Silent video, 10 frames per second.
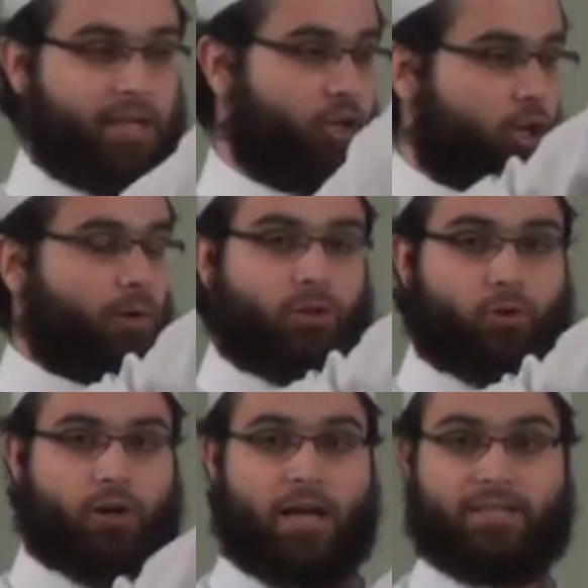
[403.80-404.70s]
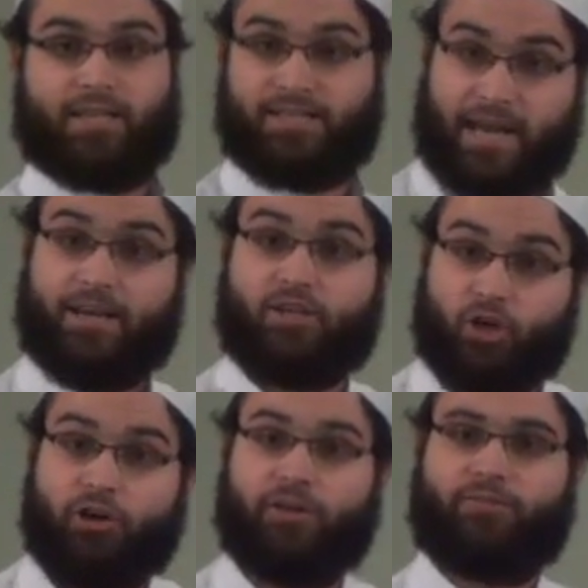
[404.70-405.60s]
and say, look what the Quran says, that is
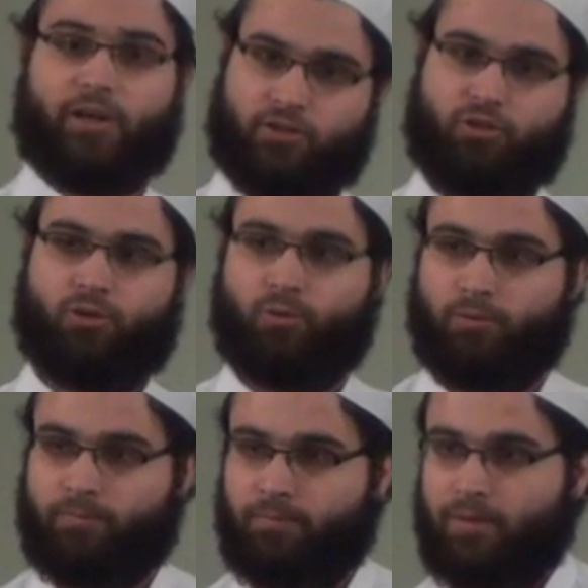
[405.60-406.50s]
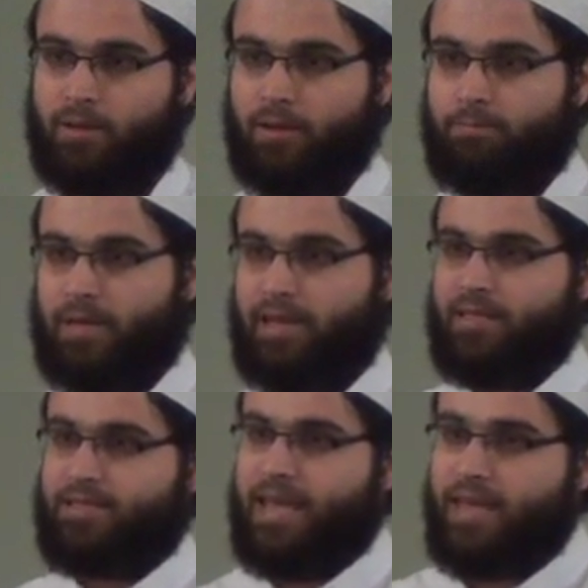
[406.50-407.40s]
horrific, true. By that
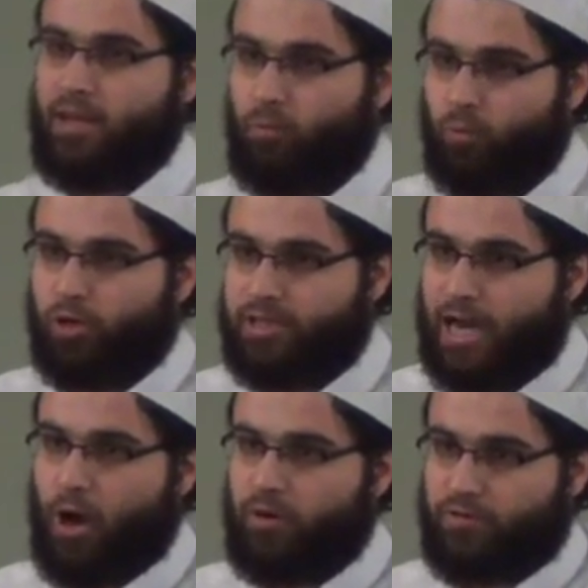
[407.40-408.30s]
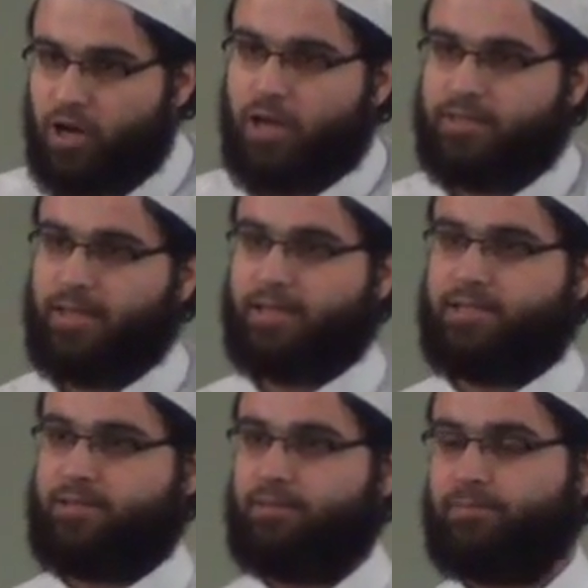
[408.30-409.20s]
is taking words out of
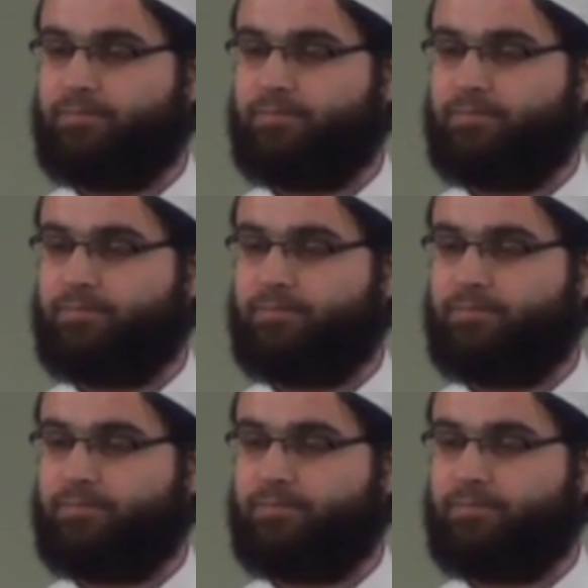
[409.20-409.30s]
context.